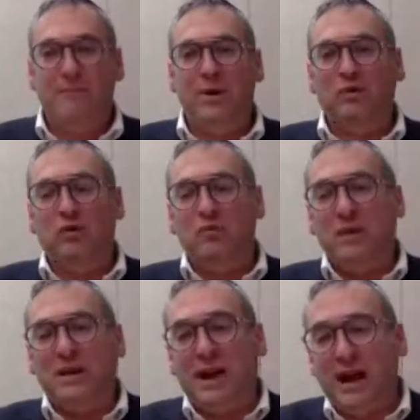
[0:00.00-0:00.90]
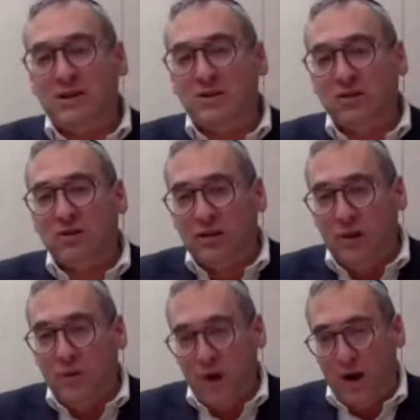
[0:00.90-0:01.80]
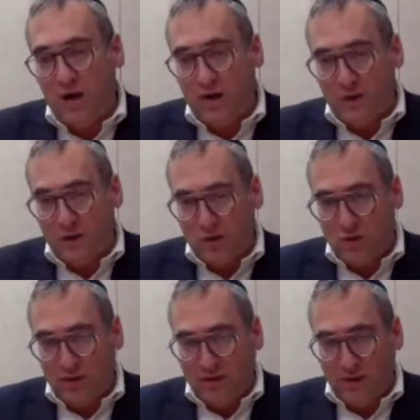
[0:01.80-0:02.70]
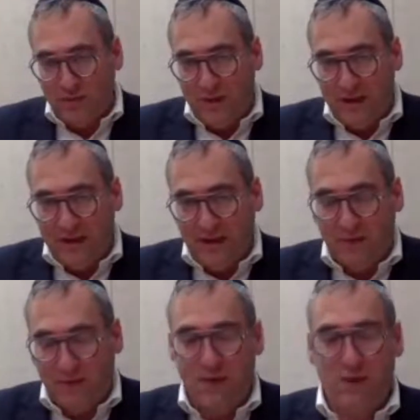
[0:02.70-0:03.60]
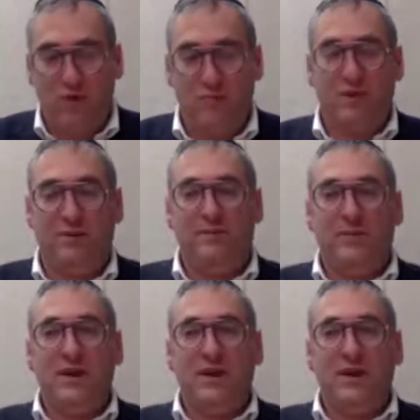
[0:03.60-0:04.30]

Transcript: But to be consciously aware of a choice that you're making is being human.